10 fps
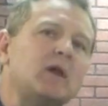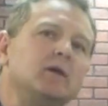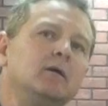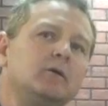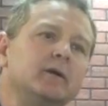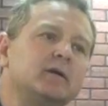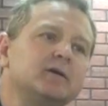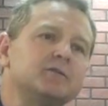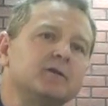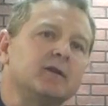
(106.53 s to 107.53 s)
you know, in
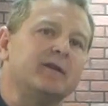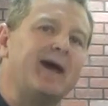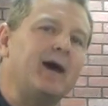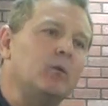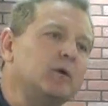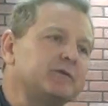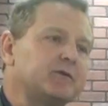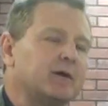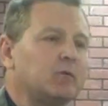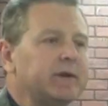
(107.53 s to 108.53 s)
addition to that, we
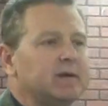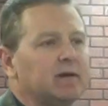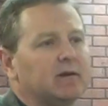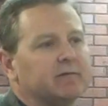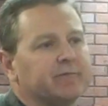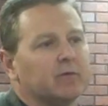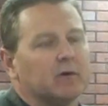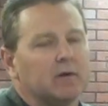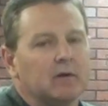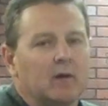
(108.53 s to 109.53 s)
said we did it
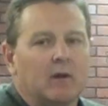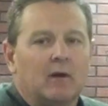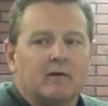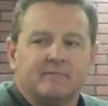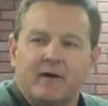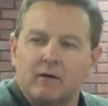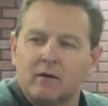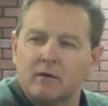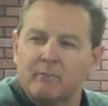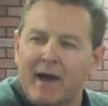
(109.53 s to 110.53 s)
for a vote
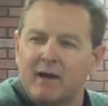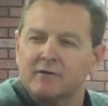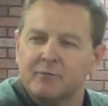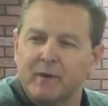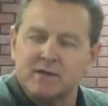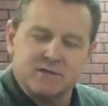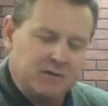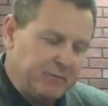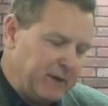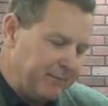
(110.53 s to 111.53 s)
on a balanced budget
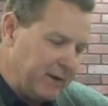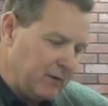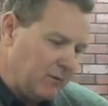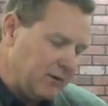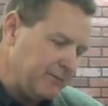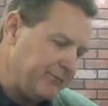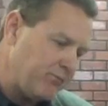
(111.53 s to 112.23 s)
amendment. Well,